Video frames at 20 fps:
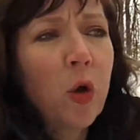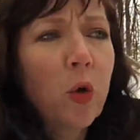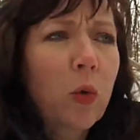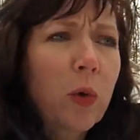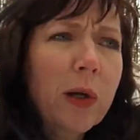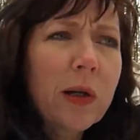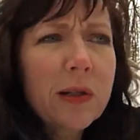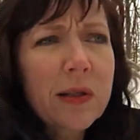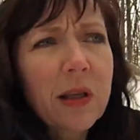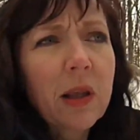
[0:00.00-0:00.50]

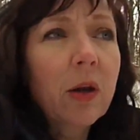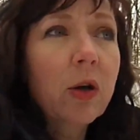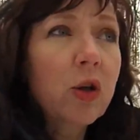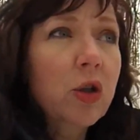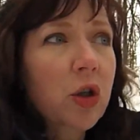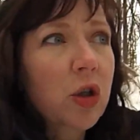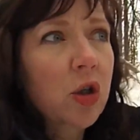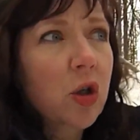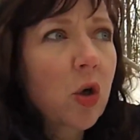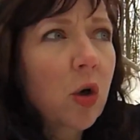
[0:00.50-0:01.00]
what is their
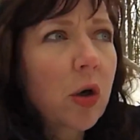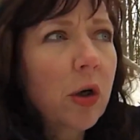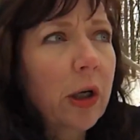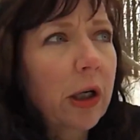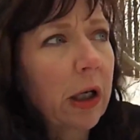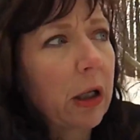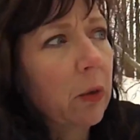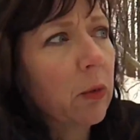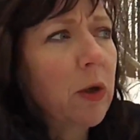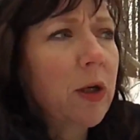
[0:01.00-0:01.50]

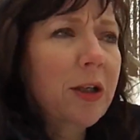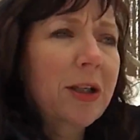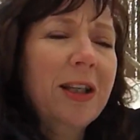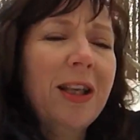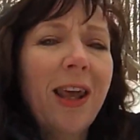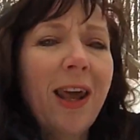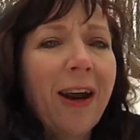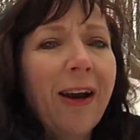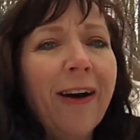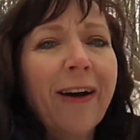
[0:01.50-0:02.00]
story? What is
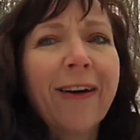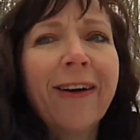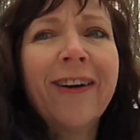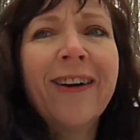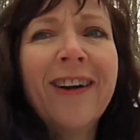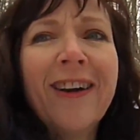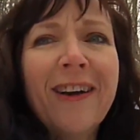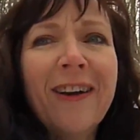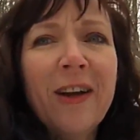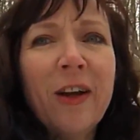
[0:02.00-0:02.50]
their
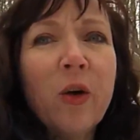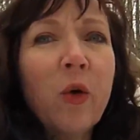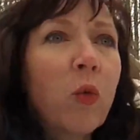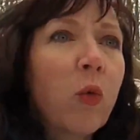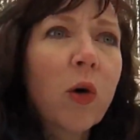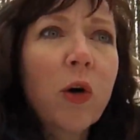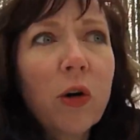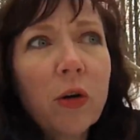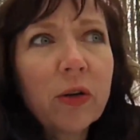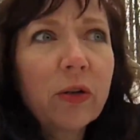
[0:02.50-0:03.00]

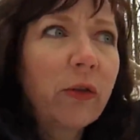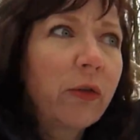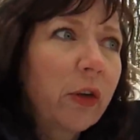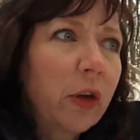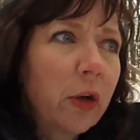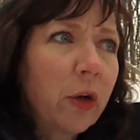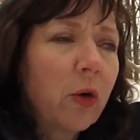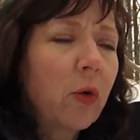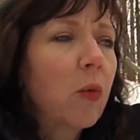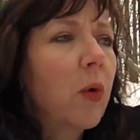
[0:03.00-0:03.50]

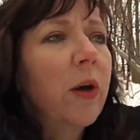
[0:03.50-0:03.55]
worldview?